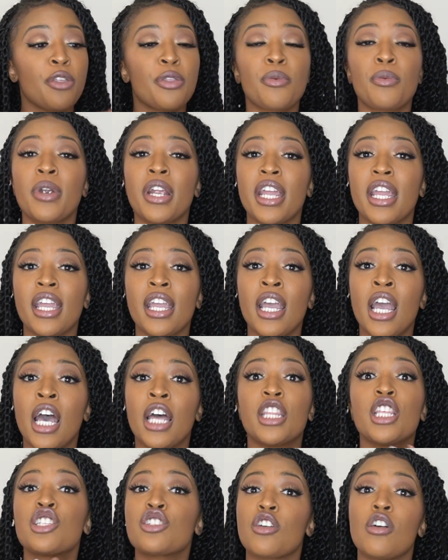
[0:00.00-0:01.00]
Three,
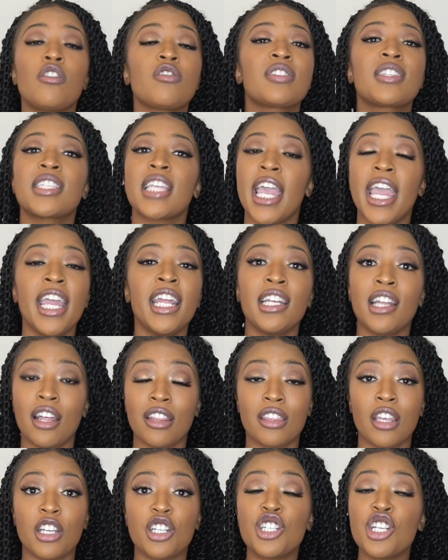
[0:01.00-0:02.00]
this girl's saying nothing.